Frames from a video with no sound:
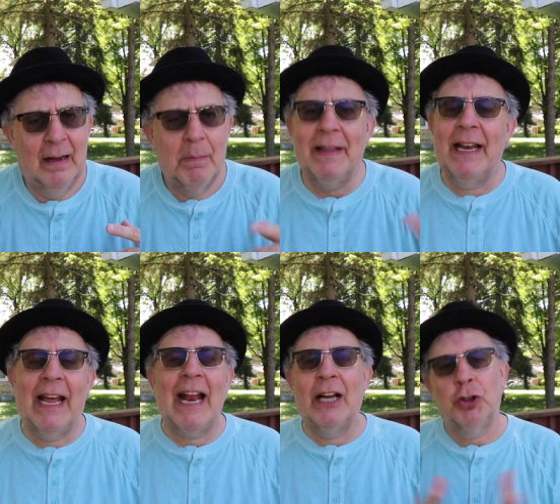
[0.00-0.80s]
But then
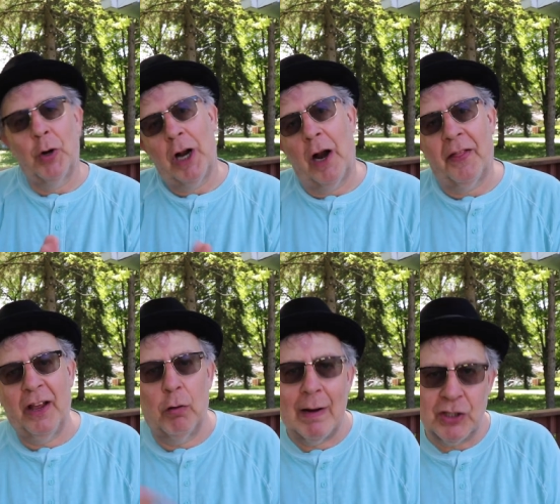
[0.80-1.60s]
again, I enjoyed all of
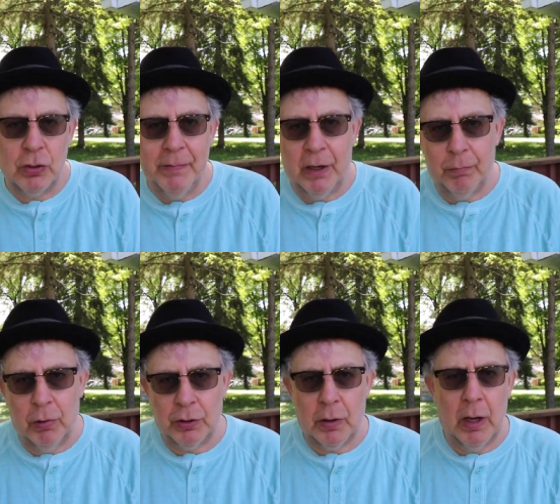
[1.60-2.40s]
the Russell
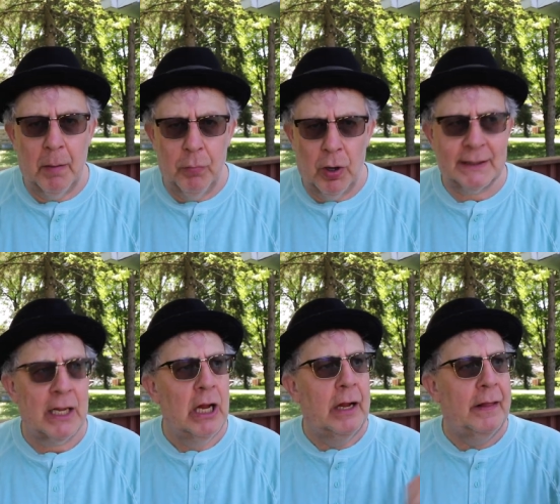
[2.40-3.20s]
Middlebrook books,
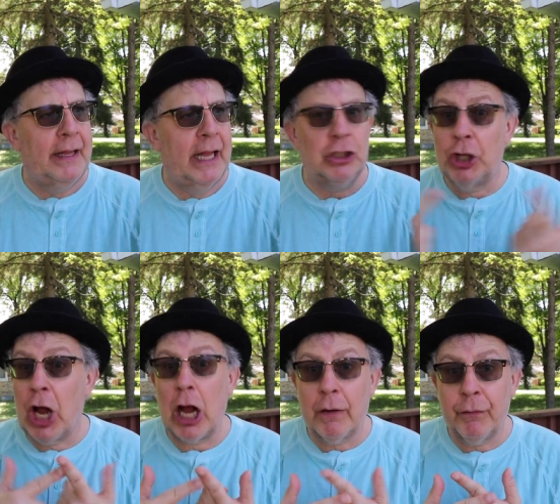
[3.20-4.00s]
the
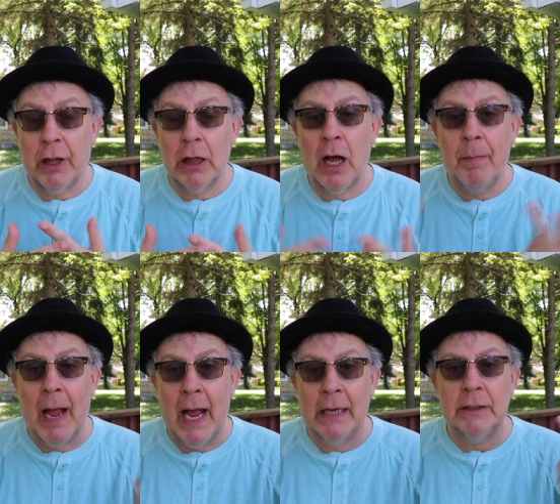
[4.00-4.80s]
Geography Club
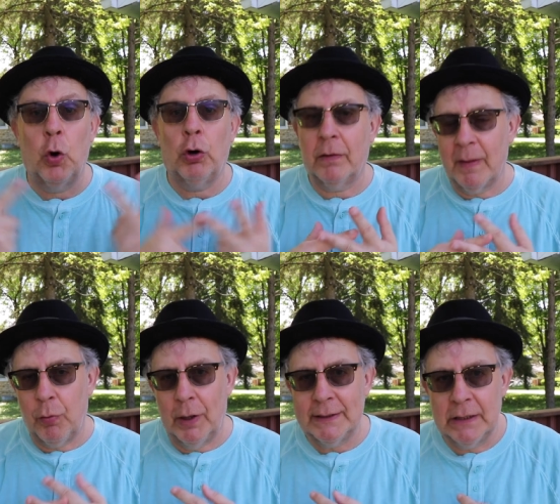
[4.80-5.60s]
and Order of the
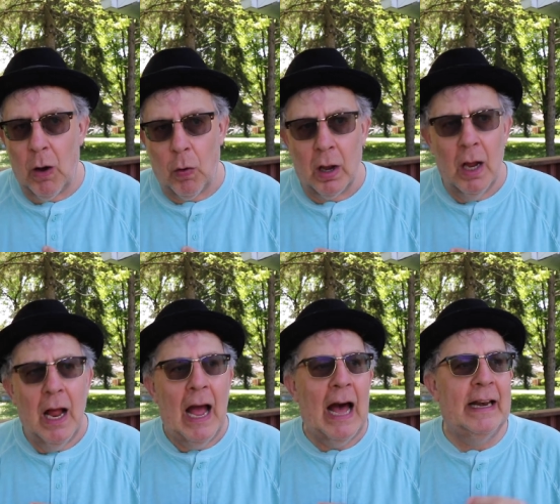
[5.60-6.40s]
Poison Oak.
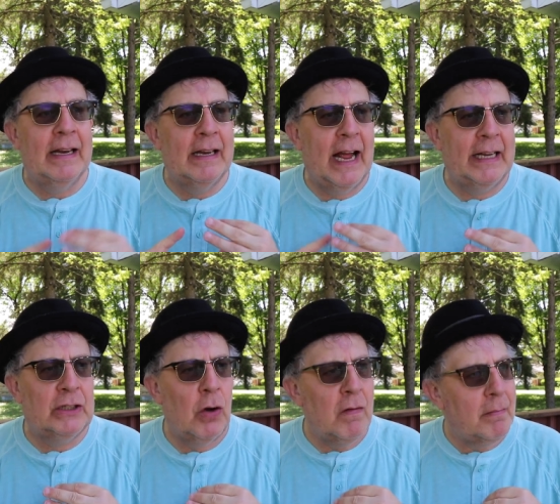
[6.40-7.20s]
And I
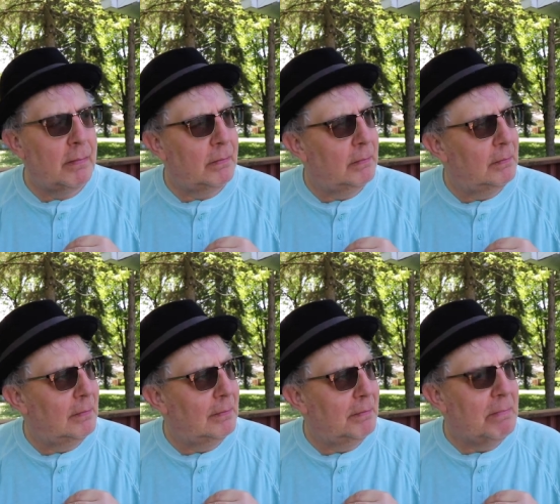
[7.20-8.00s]
don't
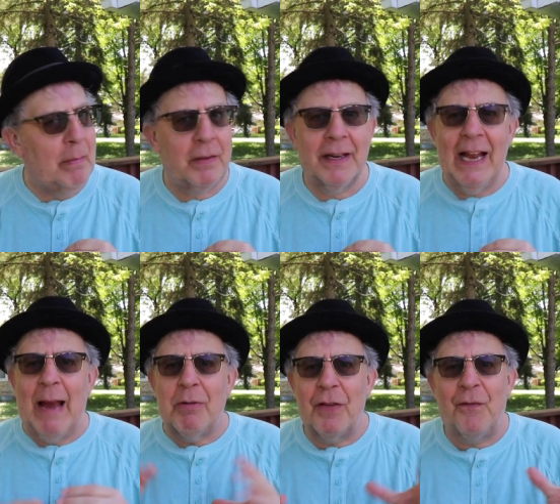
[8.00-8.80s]
remember the
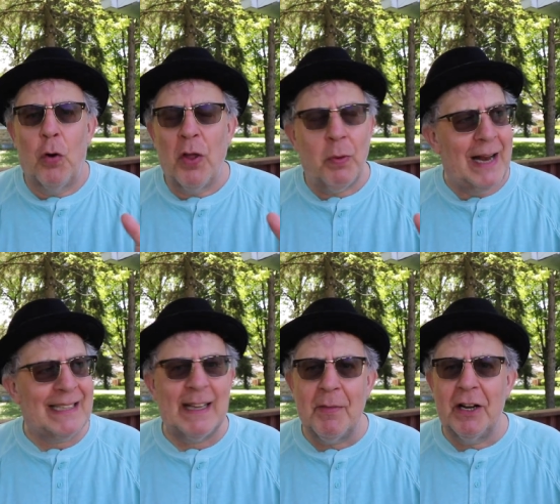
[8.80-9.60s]
name of the fourth, but it
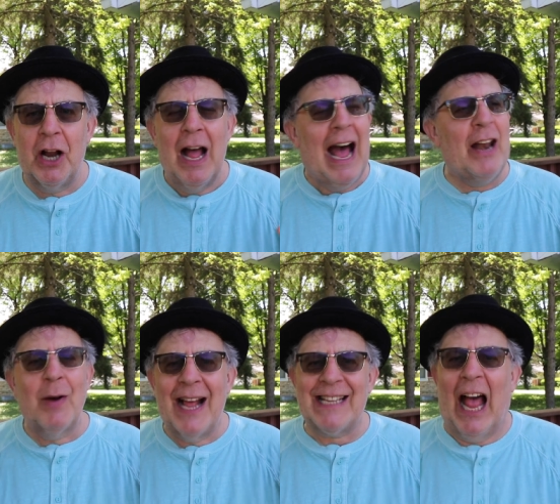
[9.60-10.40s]
has something to do. I know
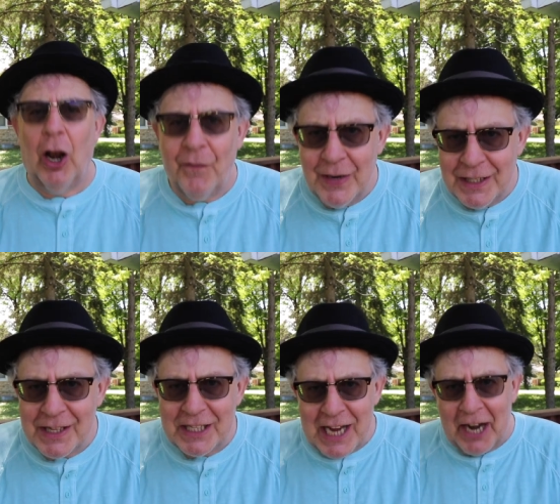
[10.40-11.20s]
it has elephant in
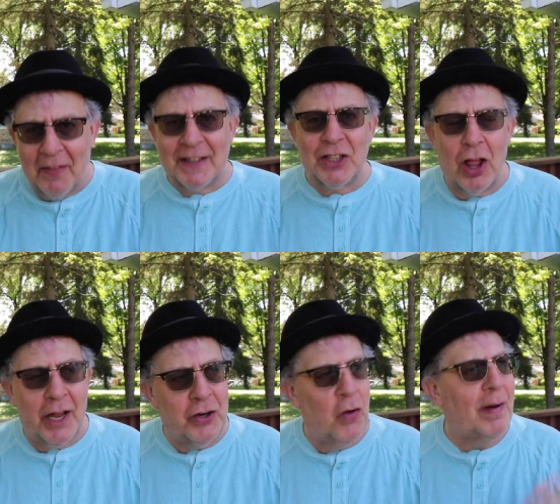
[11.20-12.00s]
the title, that's all
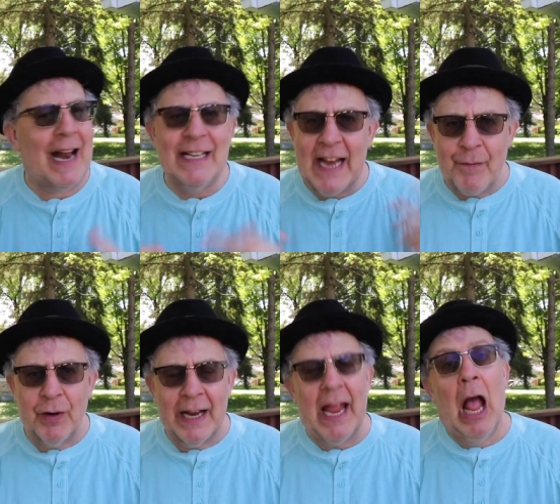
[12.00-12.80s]
I knew, but I
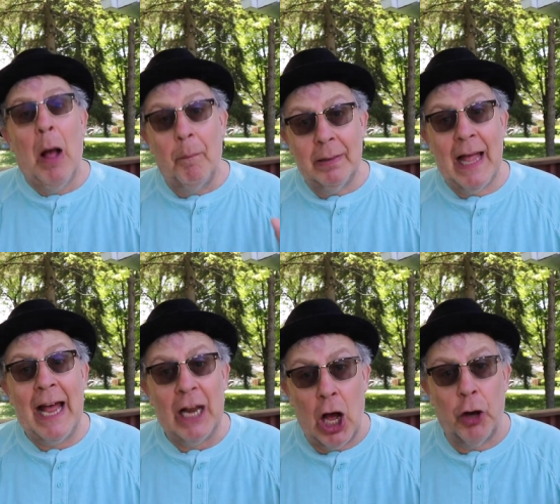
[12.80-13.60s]
definitely
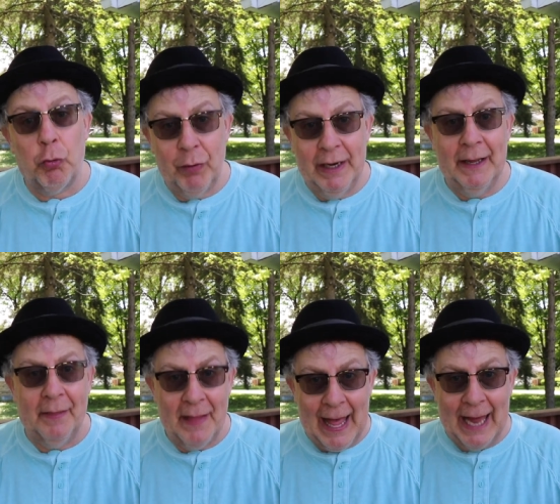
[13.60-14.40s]
plan on
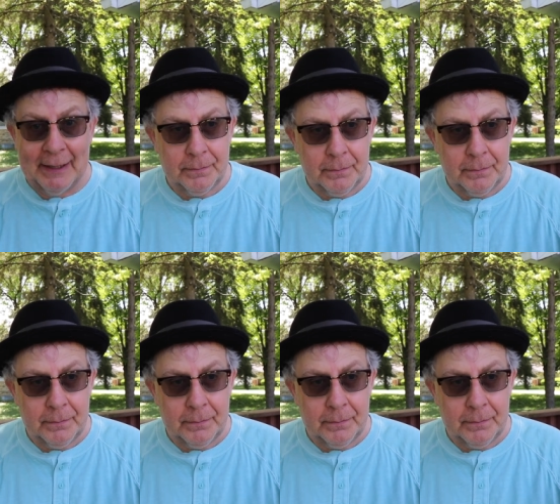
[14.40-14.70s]
reading that.